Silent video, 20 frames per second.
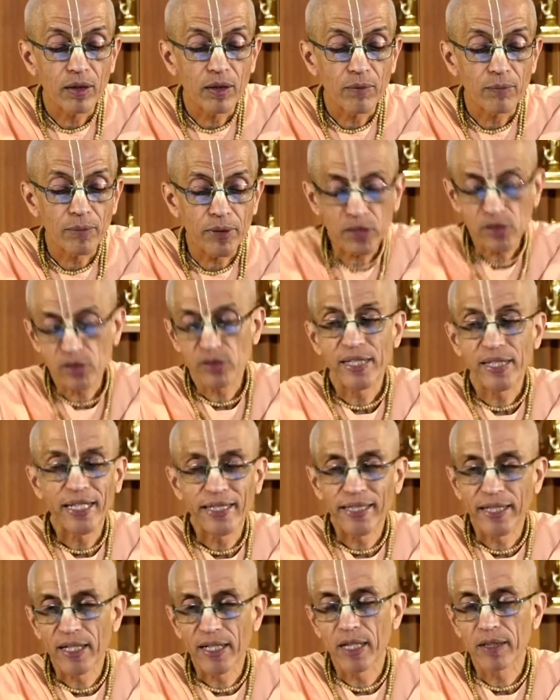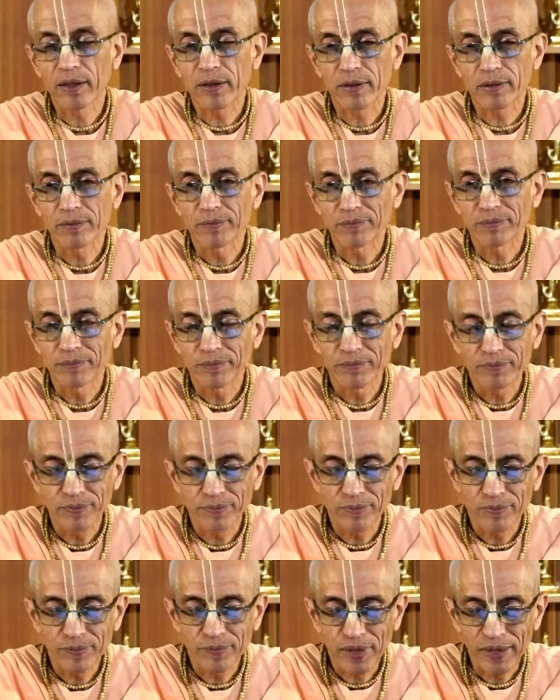because they cannot
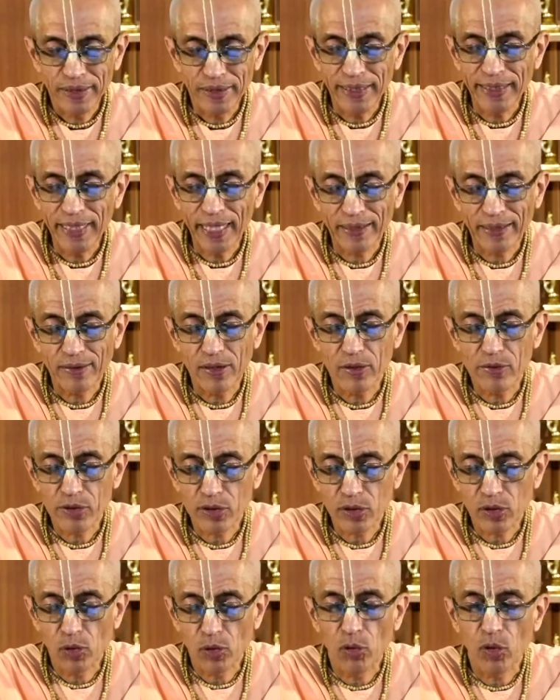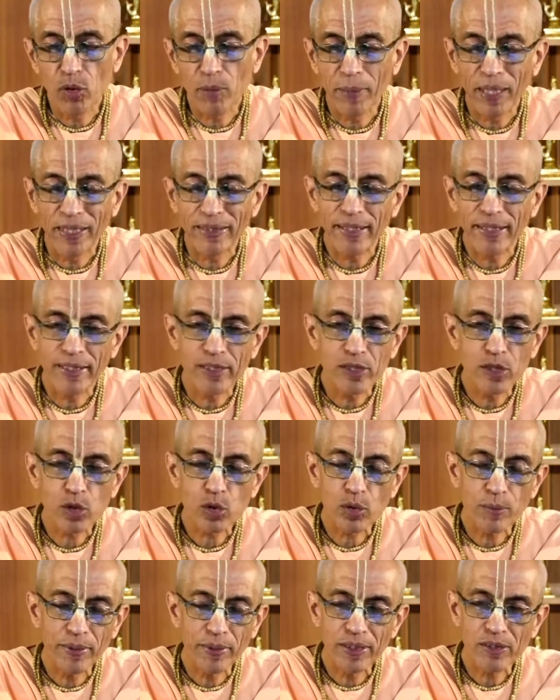detect the soul by their
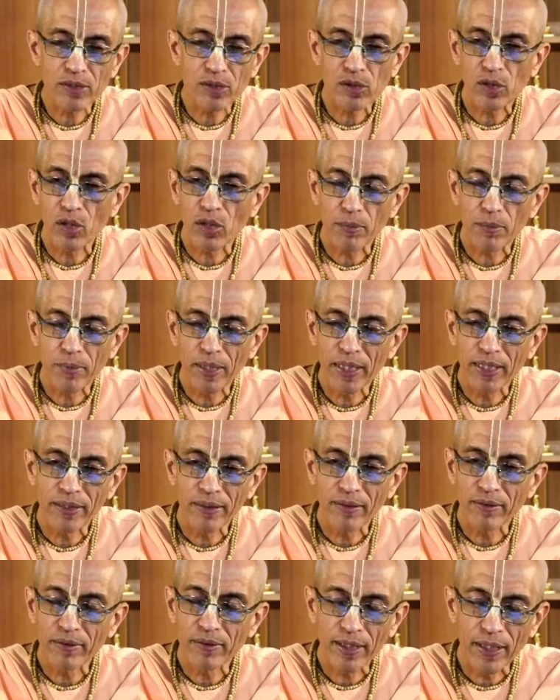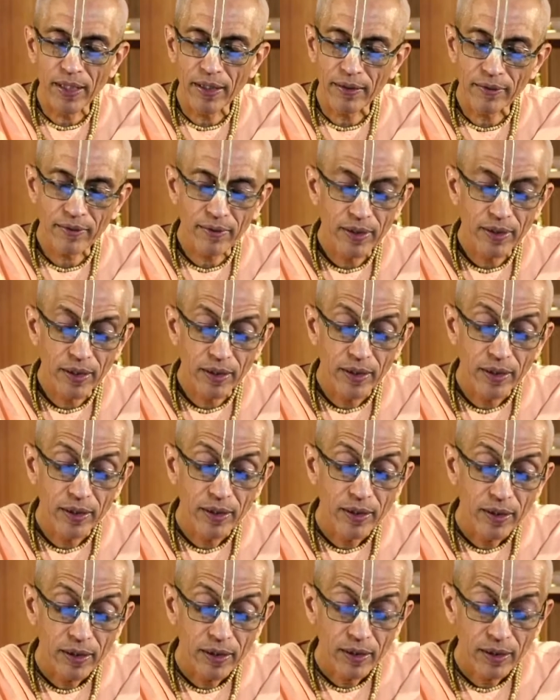instruments or by their
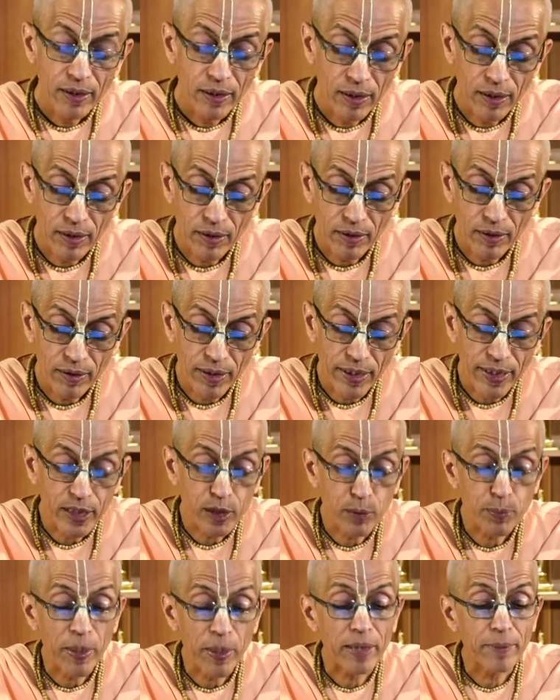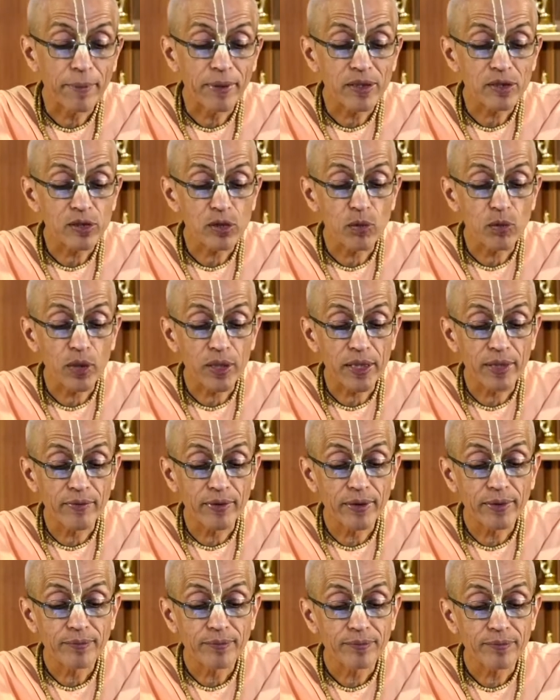uh, experiments or
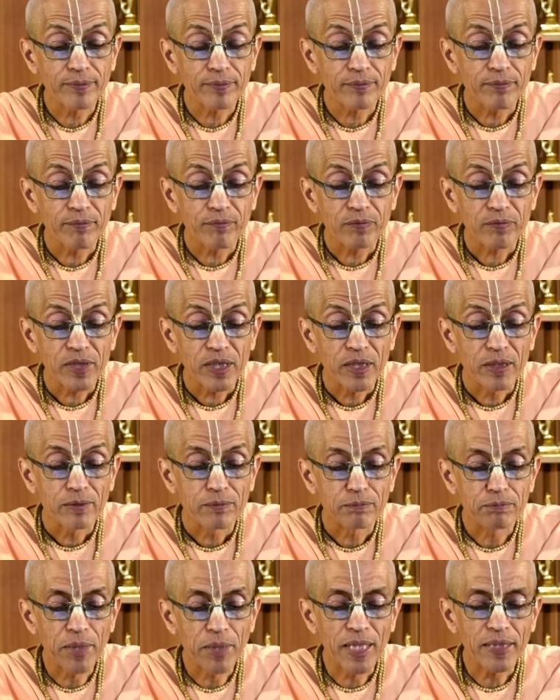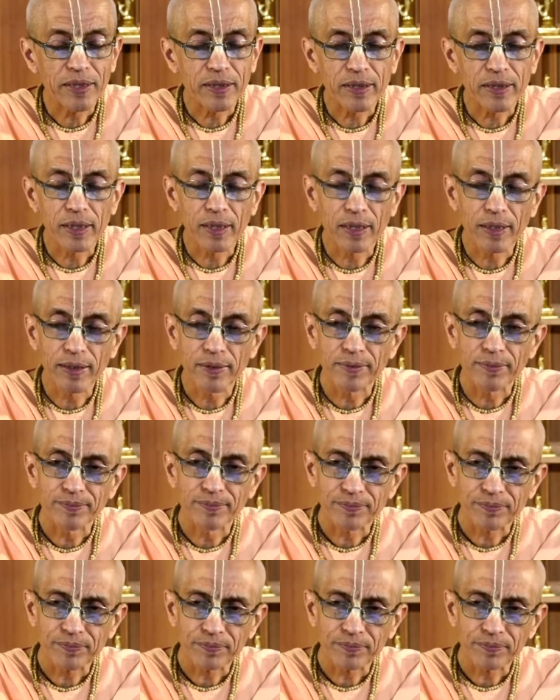whatever. But uh,